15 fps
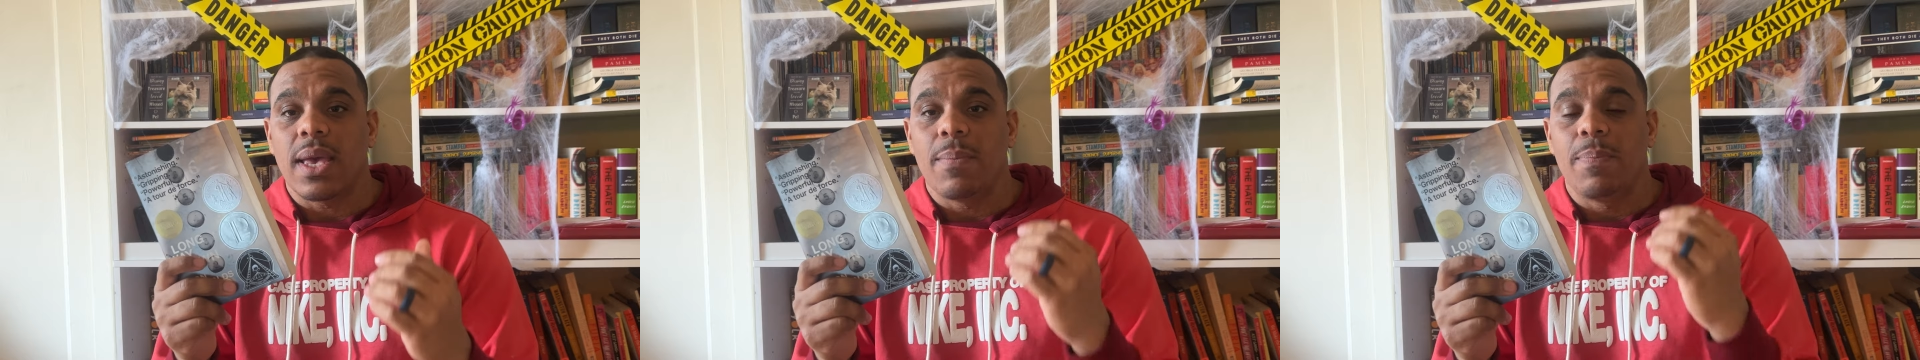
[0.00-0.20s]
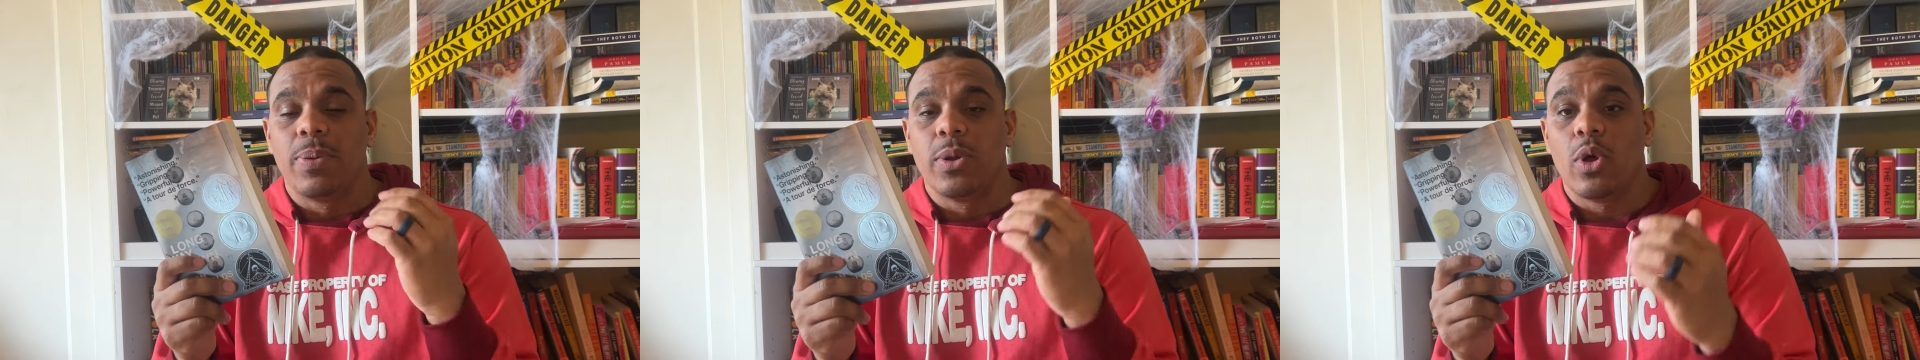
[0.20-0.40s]

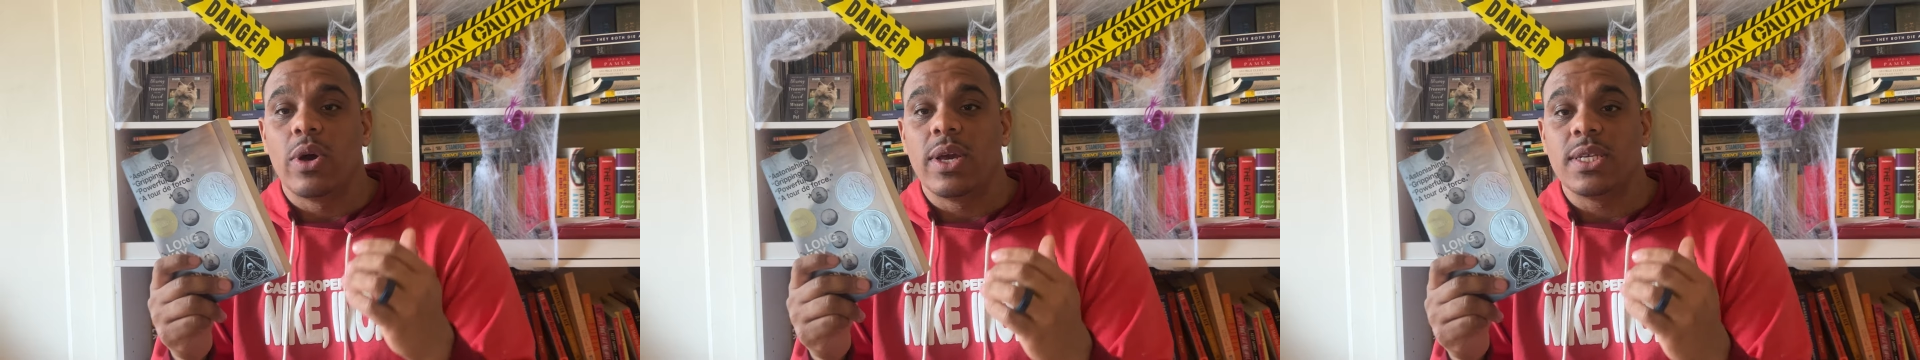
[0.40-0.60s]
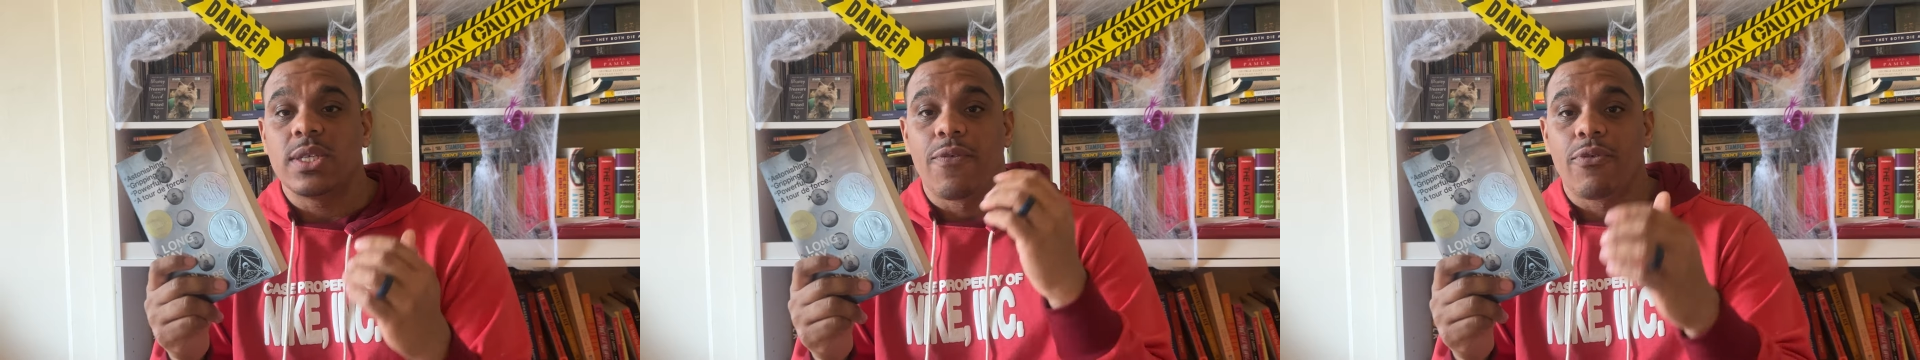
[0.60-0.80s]

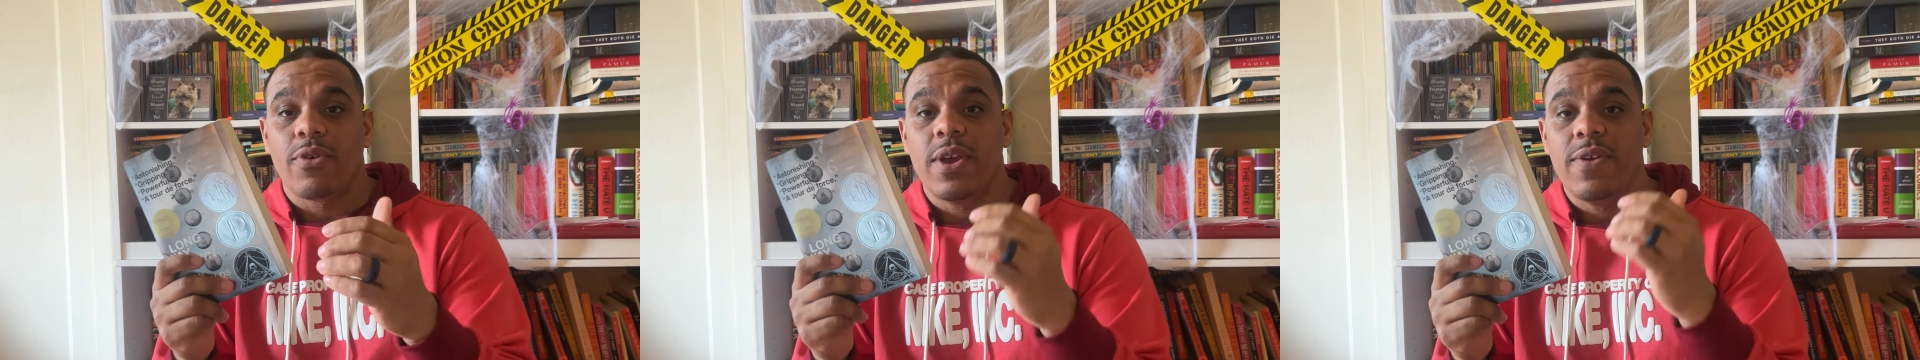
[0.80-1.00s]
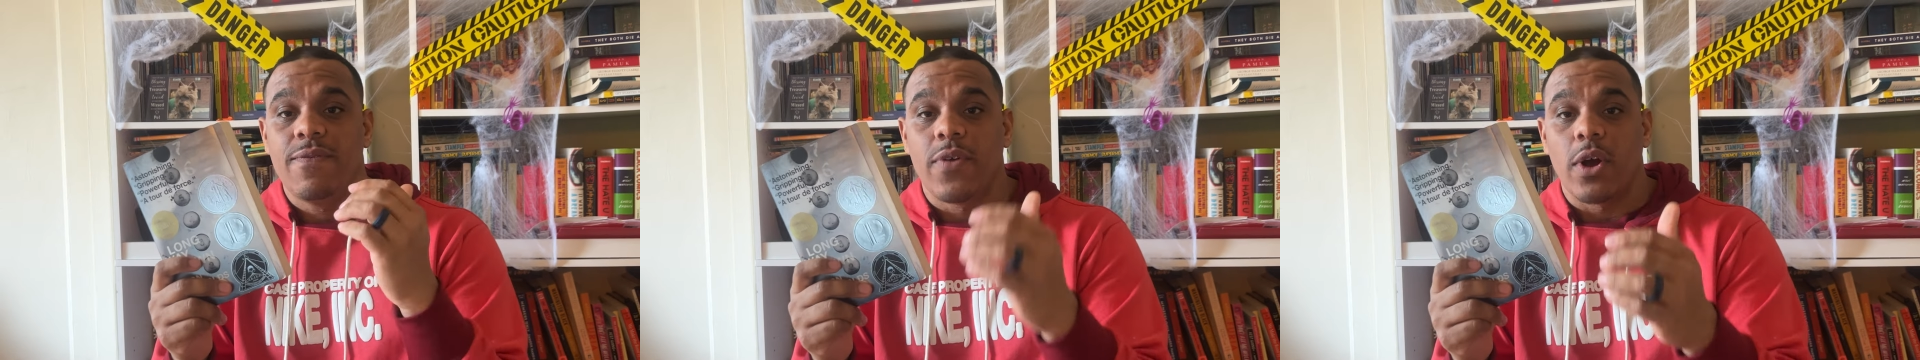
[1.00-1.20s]
employs
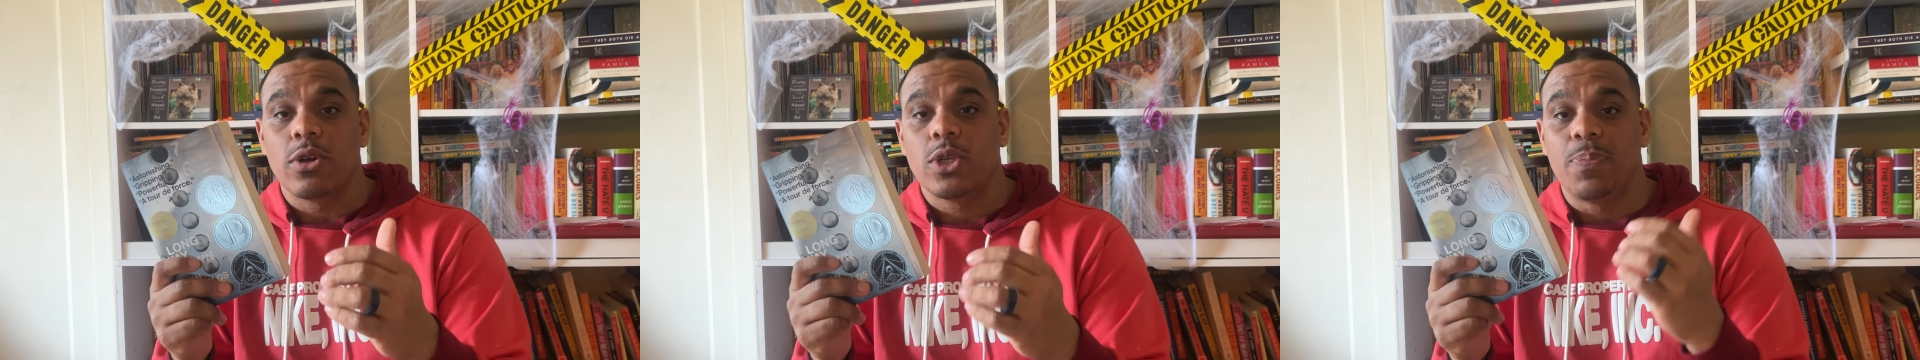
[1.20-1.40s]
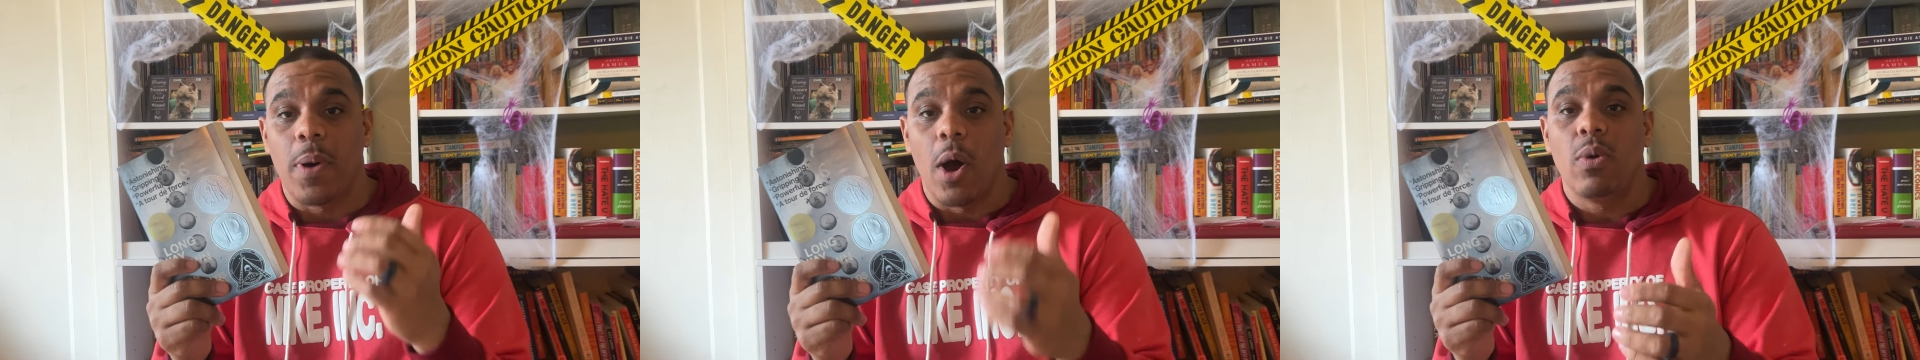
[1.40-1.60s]
free
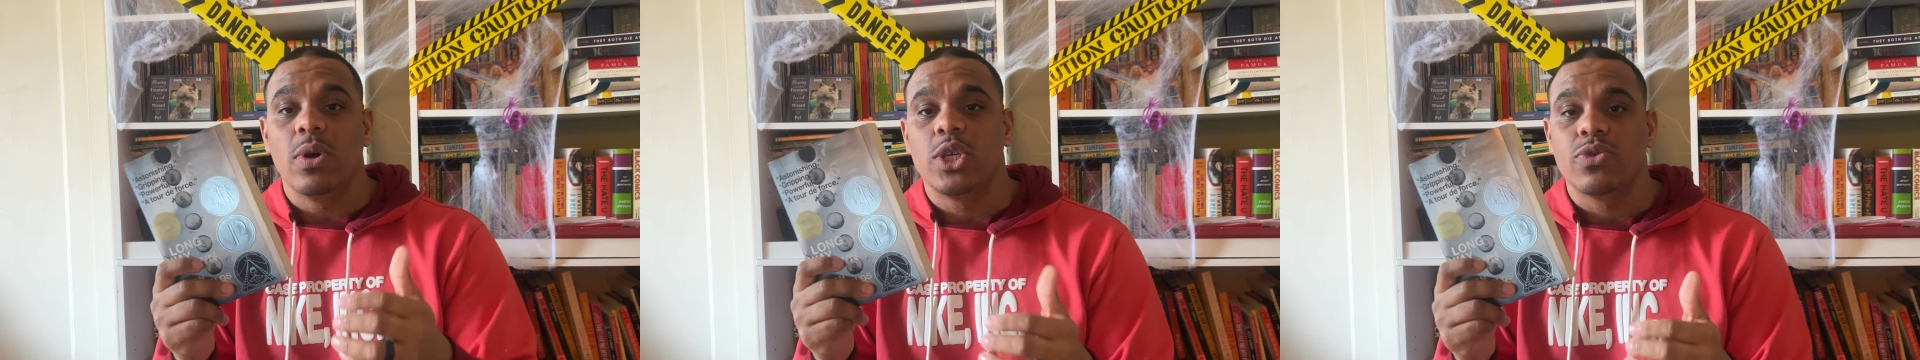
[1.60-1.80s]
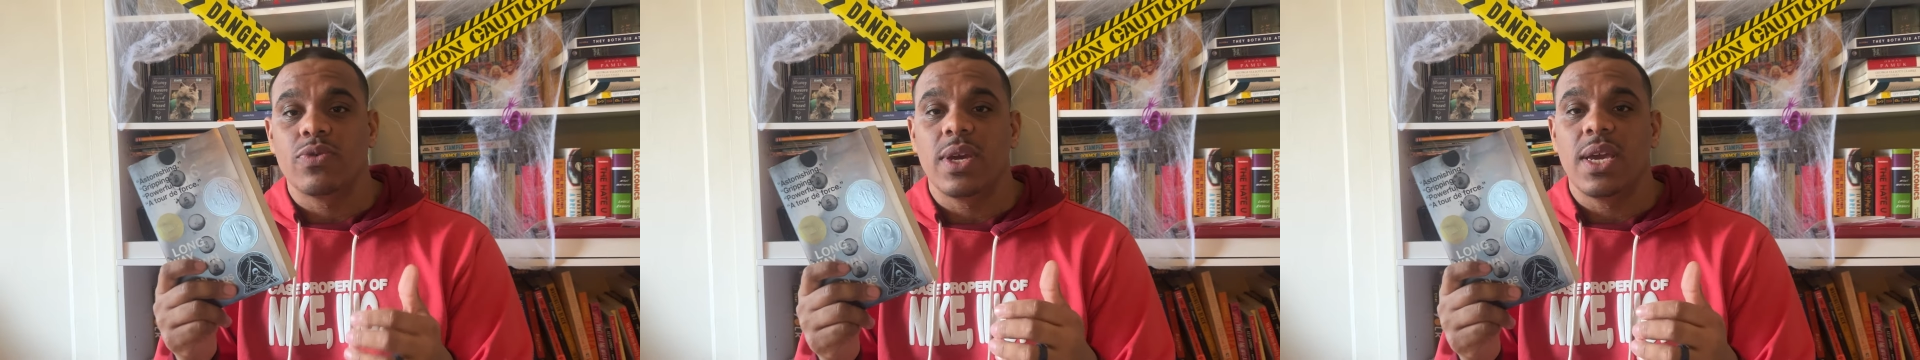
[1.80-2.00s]
verse
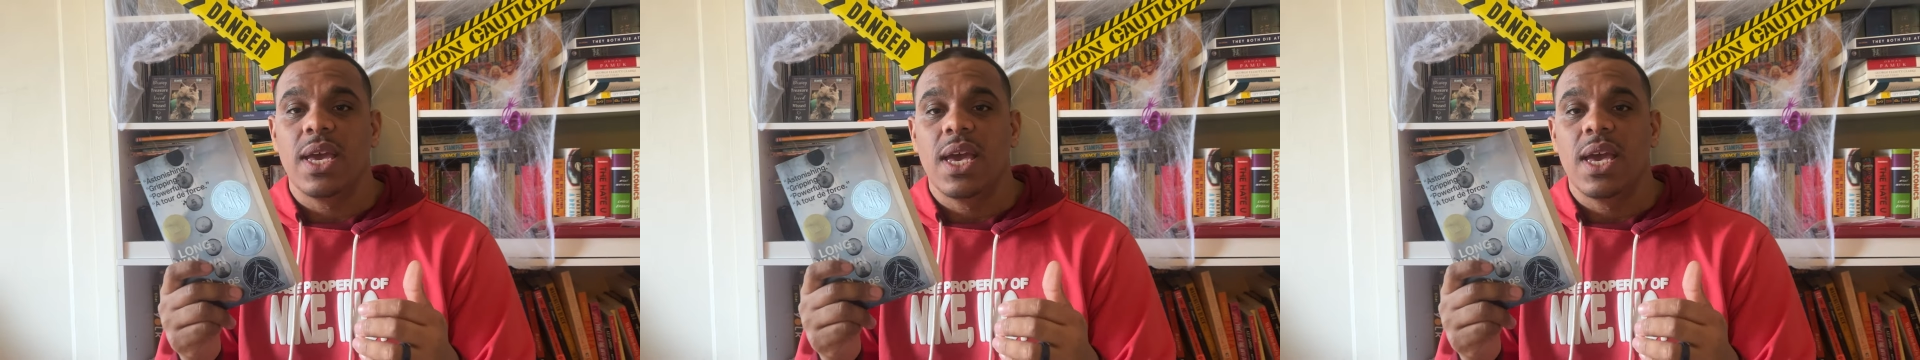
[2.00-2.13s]
poetry.